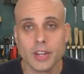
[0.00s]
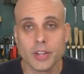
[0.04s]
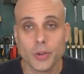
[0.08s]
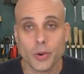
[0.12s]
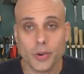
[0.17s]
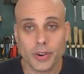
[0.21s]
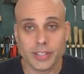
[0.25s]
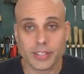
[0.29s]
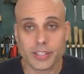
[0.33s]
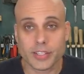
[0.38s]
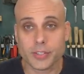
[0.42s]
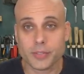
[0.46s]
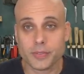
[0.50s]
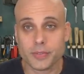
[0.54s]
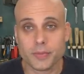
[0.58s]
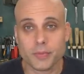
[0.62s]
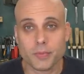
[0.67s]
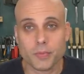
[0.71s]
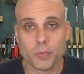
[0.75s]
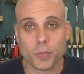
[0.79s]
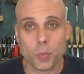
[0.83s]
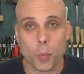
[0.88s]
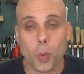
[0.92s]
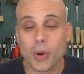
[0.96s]
Norris
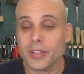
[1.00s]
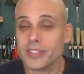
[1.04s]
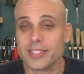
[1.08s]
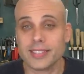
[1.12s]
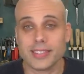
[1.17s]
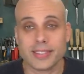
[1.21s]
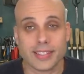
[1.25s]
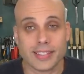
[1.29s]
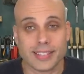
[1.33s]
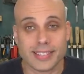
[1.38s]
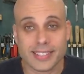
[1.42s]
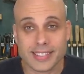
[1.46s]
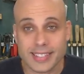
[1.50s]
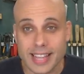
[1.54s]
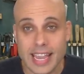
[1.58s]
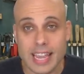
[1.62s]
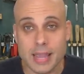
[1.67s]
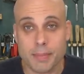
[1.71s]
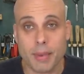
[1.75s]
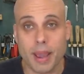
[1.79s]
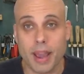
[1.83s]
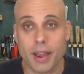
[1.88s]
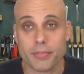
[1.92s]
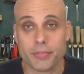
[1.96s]
wasn't the
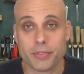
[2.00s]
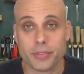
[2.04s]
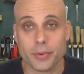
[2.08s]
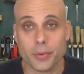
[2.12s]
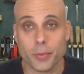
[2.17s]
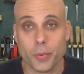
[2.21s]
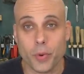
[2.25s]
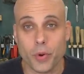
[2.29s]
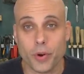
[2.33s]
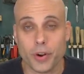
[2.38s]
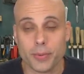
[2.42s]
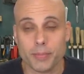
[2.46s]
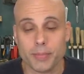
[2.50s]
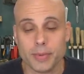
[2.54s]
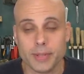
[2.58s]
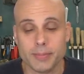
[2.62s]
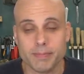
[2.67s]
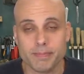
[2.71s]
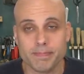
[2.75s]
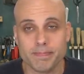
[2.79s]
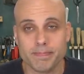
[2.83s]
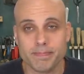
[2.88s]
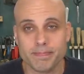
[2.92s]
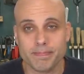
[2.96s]
same after the war, but
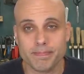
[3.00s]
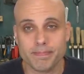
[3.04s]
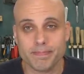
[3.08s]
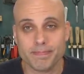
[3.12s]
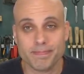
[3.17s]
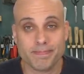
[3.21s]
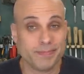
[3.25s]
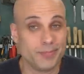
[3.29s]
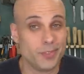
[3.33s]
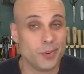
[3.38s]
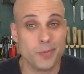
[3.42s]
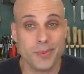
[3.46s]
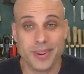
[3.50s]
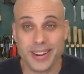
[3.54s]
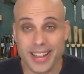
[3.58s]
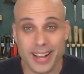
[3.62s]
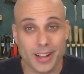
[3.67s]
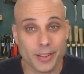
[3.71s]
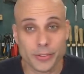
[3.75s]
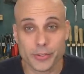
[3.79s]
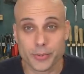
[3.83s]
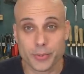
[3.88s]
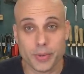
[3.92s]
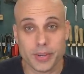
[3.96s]
nobody
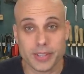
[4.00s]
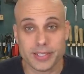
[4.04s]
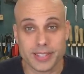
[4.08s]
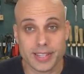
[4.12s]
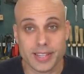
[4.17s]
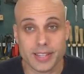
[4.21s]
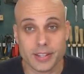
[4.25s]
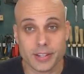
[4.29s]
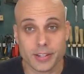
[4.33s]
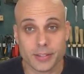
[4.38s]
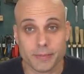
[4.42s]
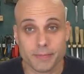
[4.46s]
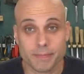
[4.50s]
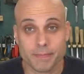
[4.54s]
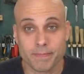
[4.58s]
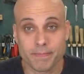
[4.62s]
else was either.